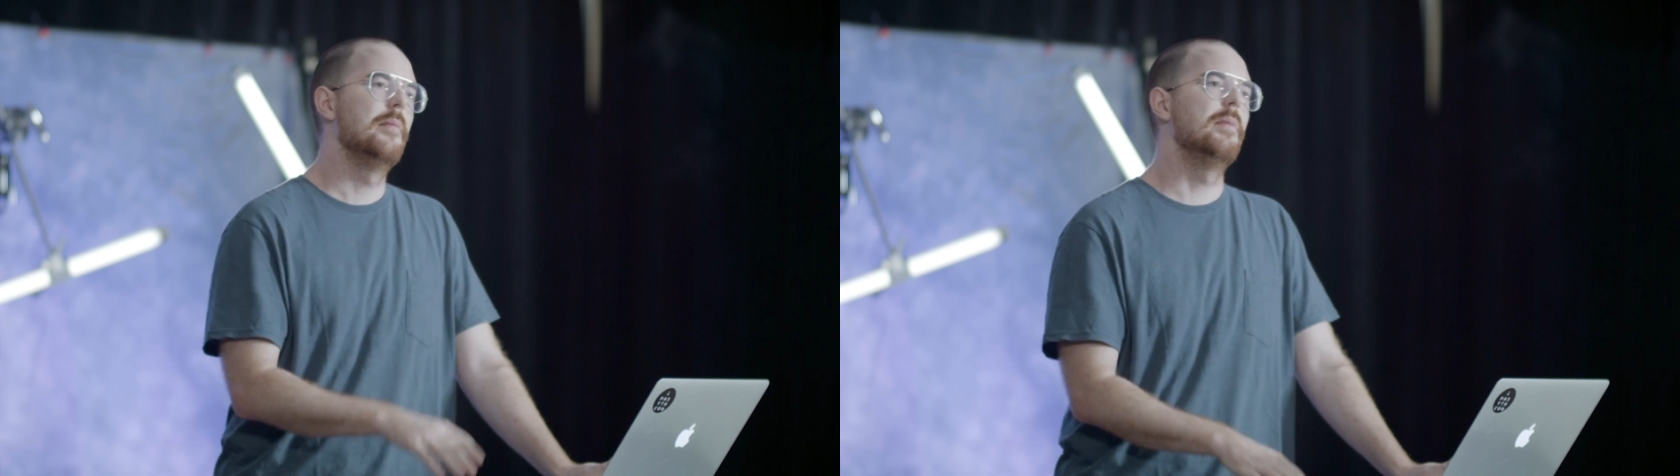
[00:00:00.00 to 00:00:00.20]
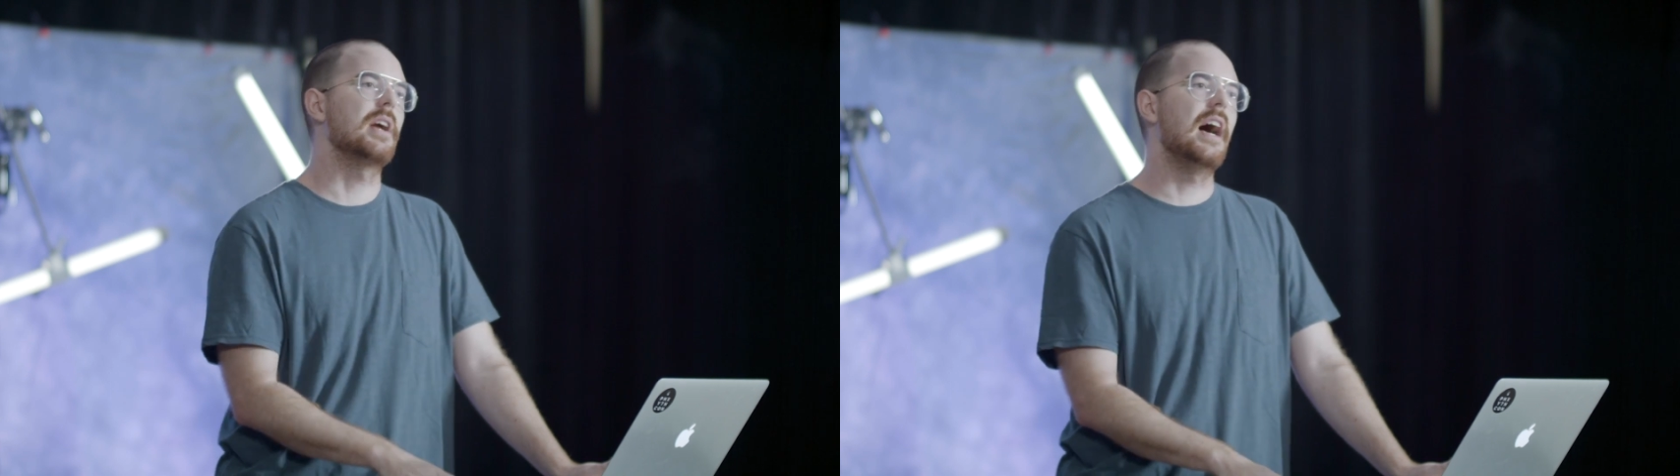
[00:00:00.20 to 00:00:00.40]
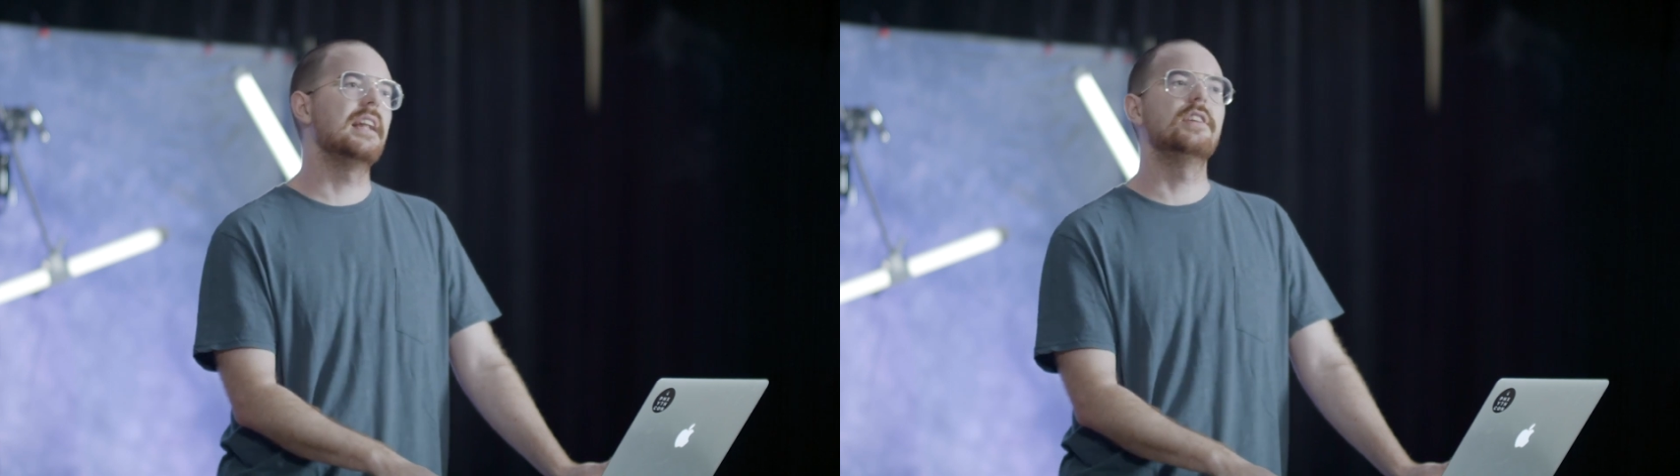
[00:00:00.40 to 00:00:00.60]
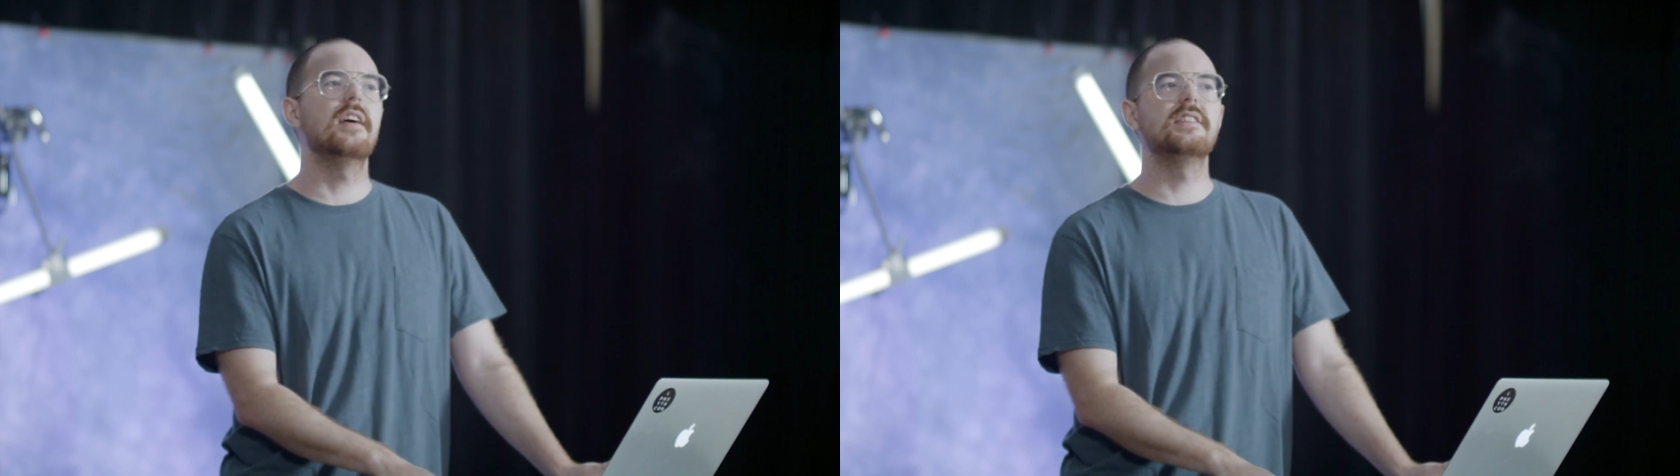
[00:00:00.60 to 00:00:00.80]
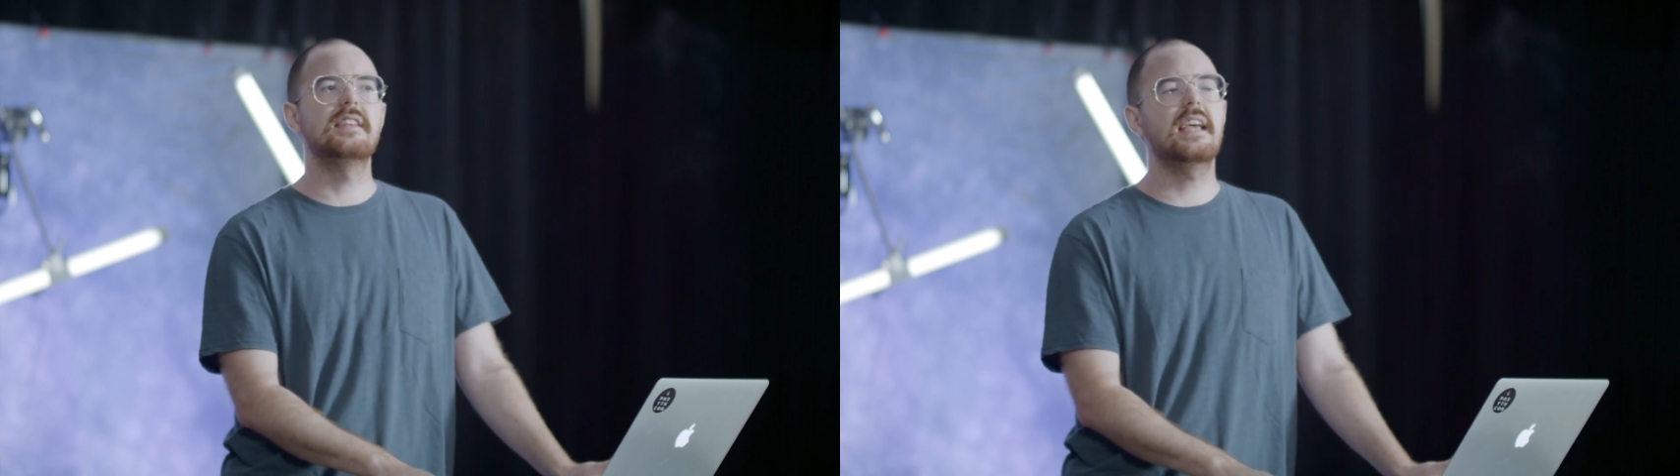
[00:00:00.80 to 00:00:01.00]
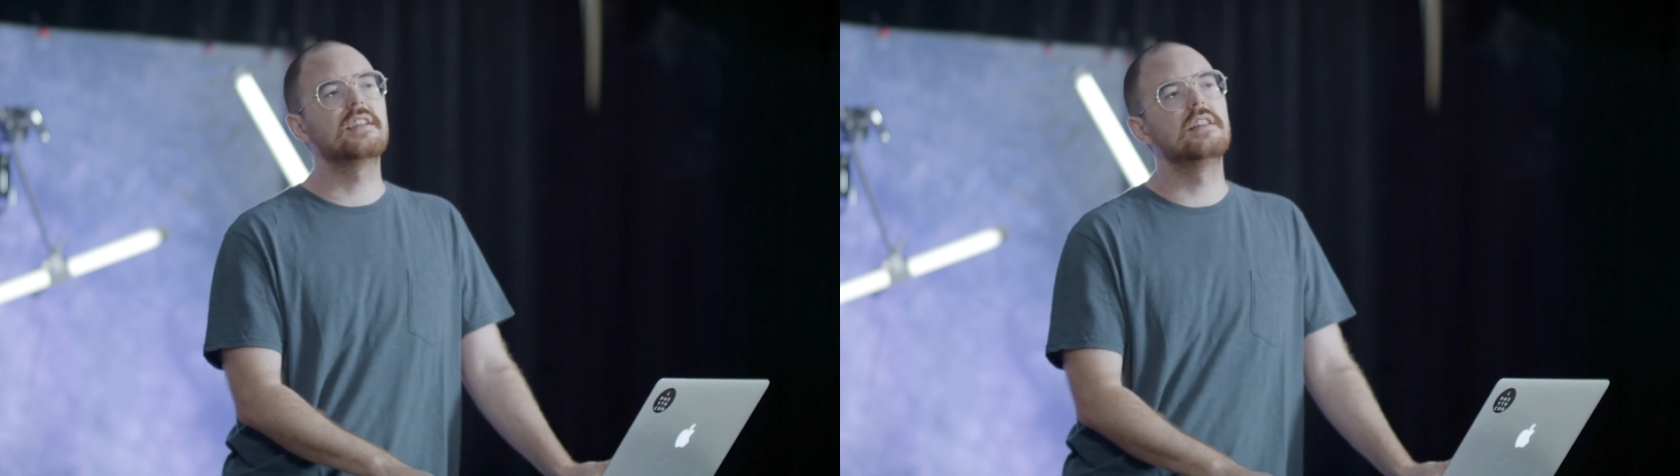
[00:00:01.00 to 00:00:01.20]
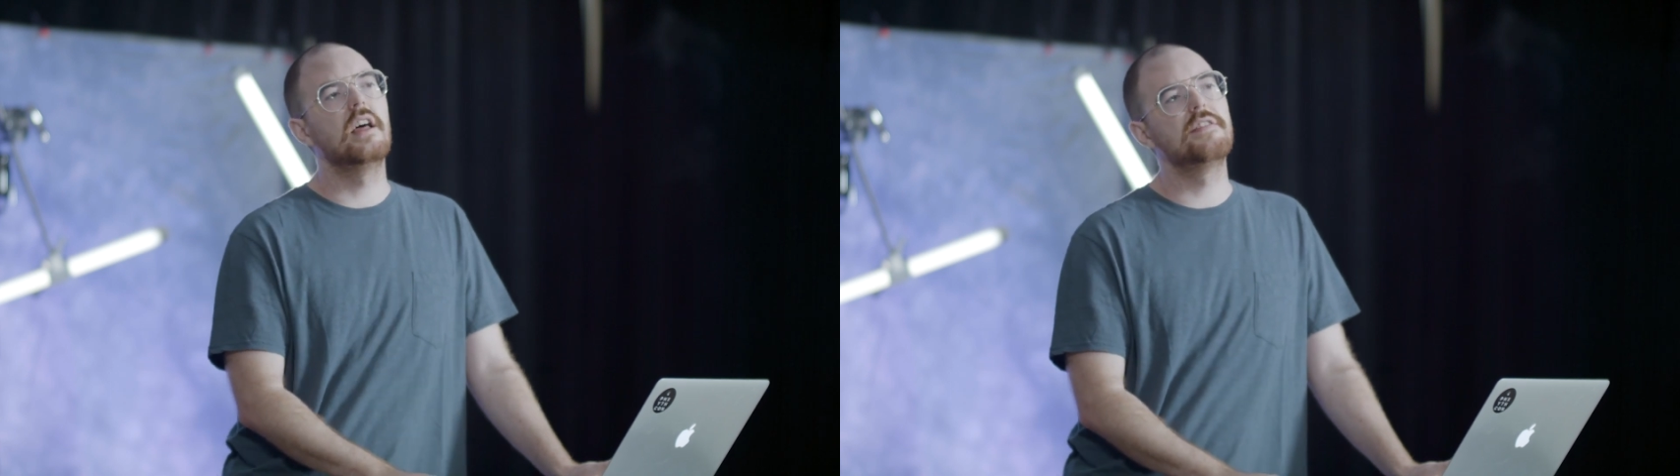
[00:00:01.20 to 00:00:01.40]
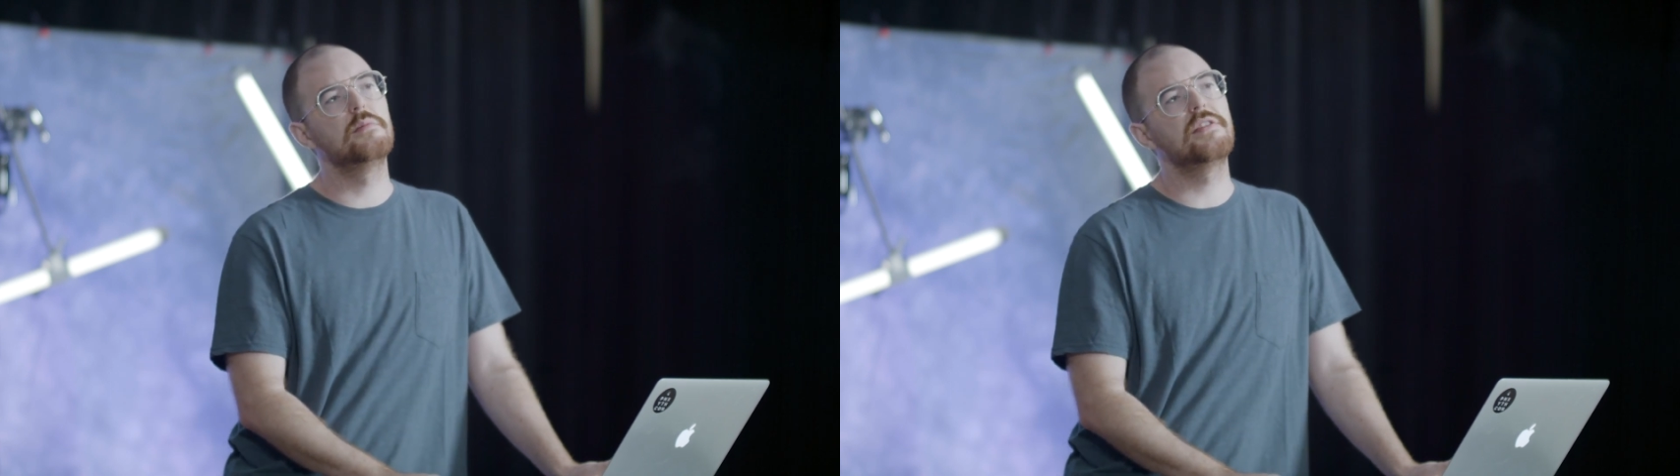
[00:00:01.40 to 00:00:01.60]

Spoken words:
But God does say to love him